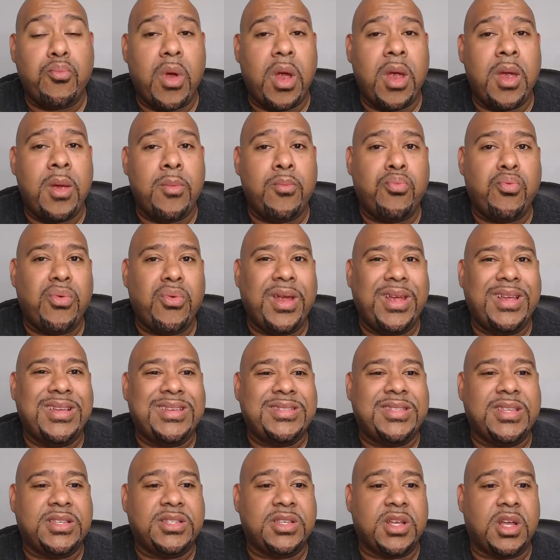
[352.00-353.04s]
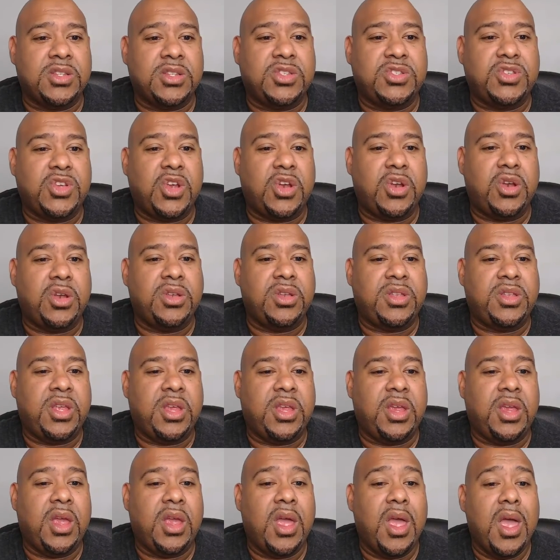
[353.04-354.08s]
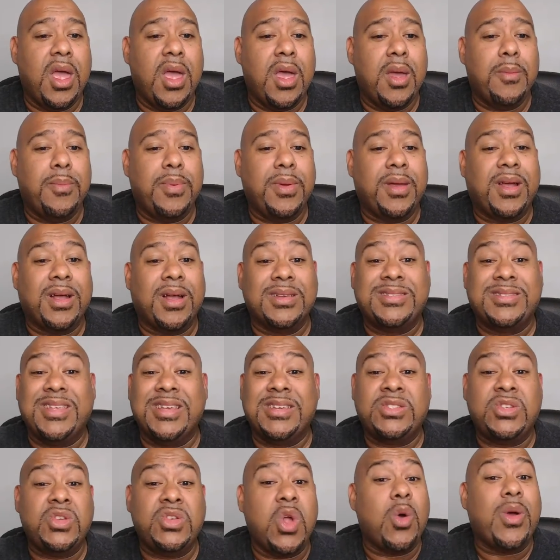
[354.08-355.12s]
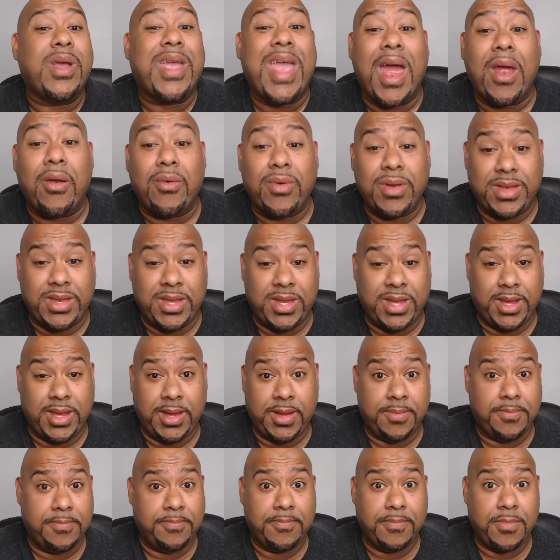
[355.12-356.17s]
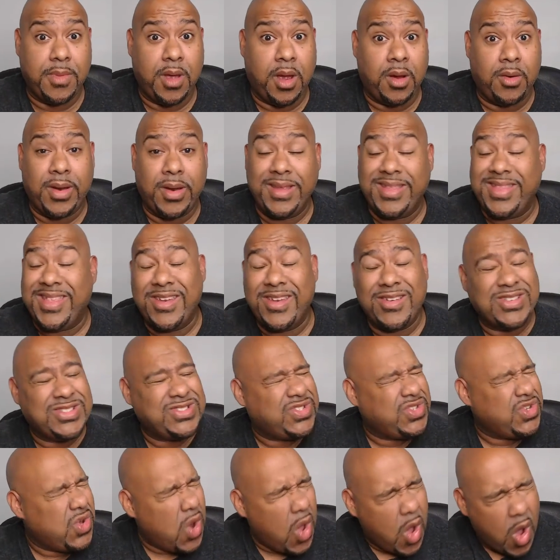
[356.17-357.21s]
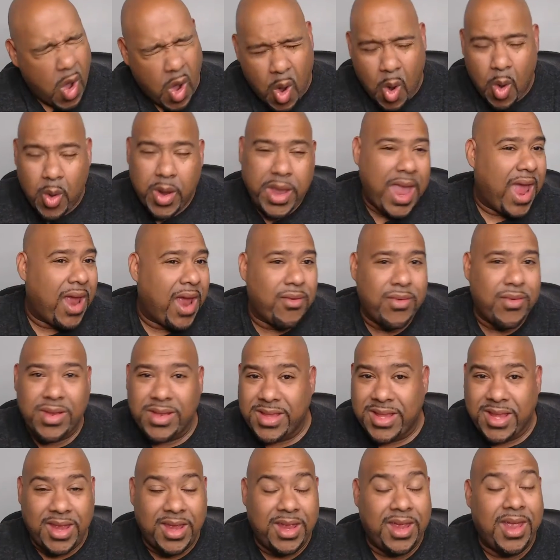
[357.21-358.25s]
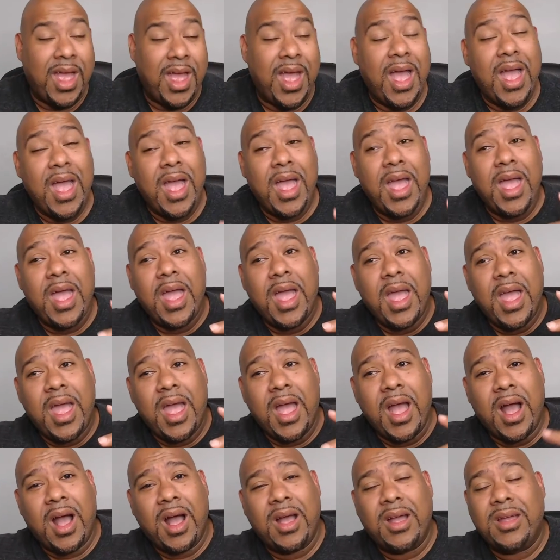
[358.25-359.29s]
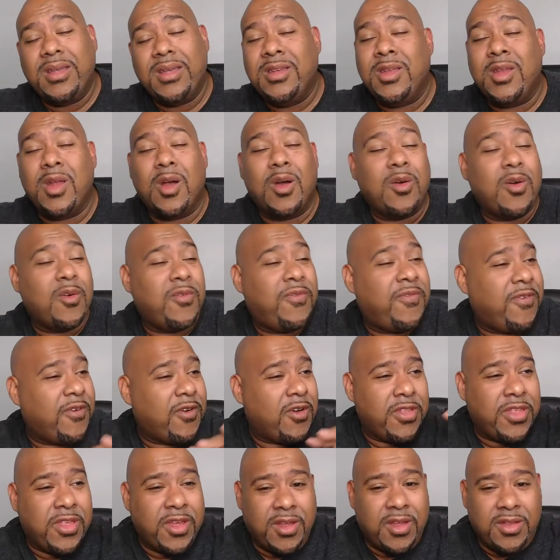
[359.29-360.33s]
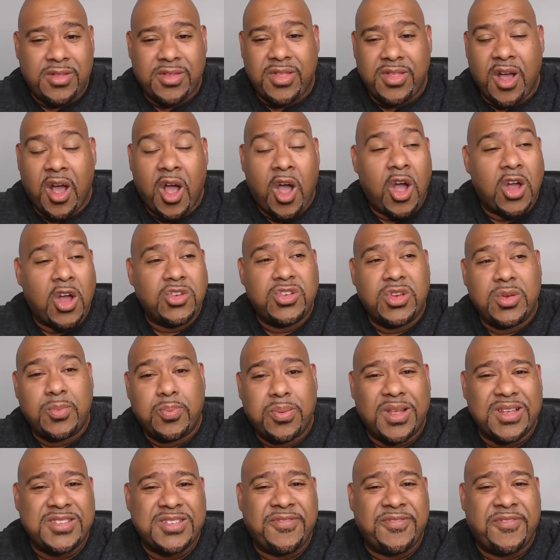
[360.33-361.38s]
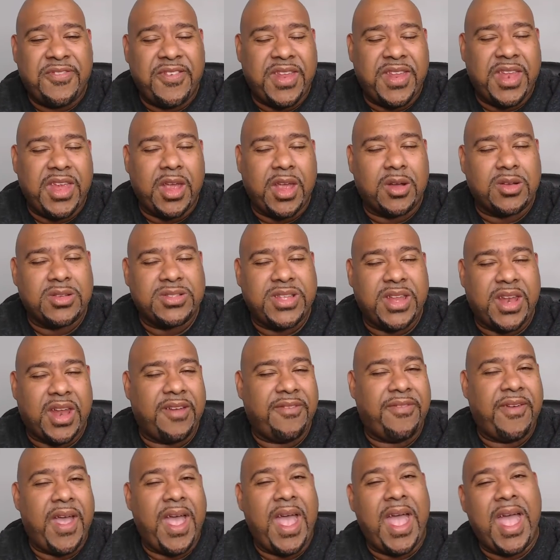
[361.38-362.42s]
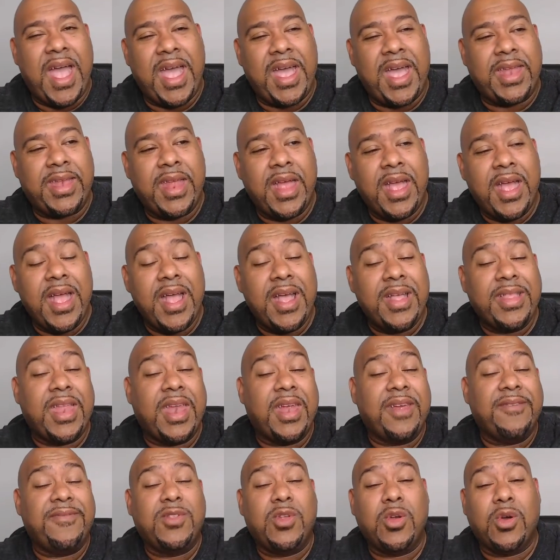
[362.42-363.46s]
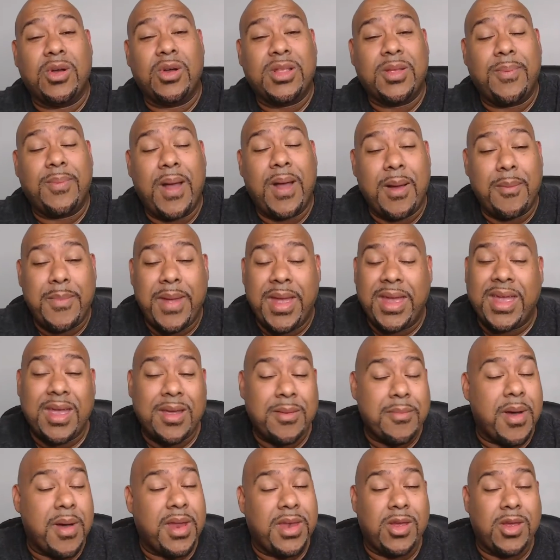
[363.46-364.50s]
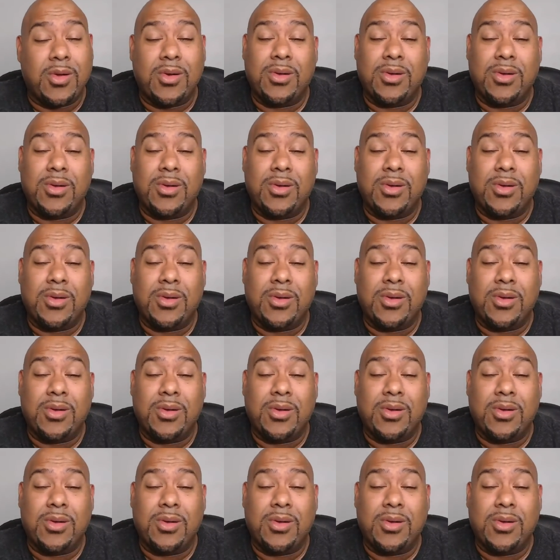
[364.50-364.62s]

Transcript: embrace this uncertainty because there's no guarantee. All right, there's no guarantee. For the 100+ videos that I've had that I've talked about making money